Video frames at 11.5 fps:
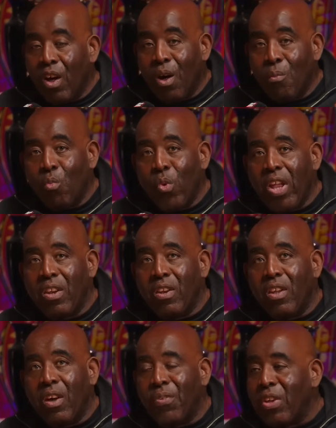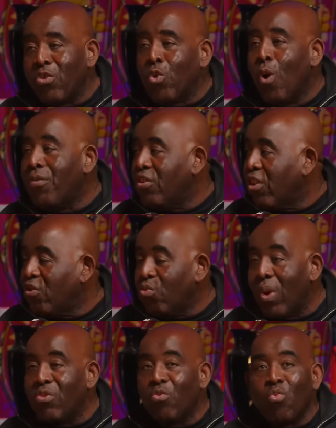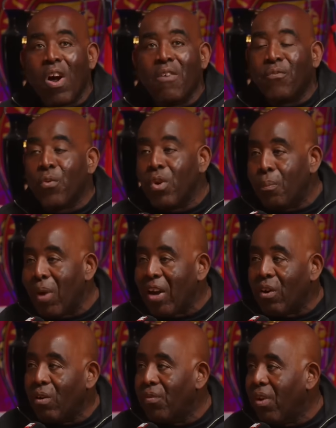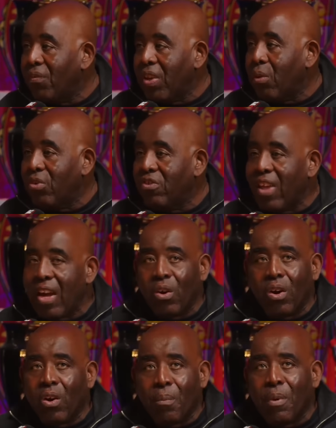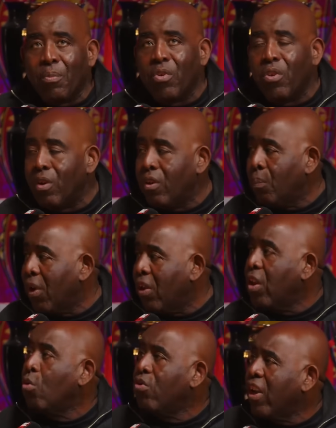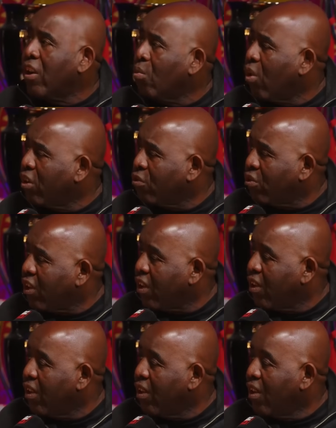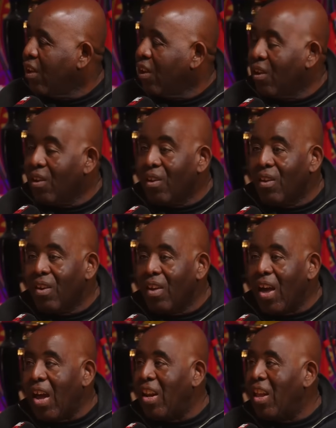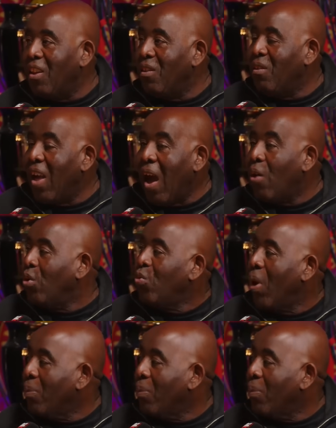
when I think it's Kovacic went right through the back of, I think it was Saka. I can't remember Declan Rice, was it? And then Howard Webb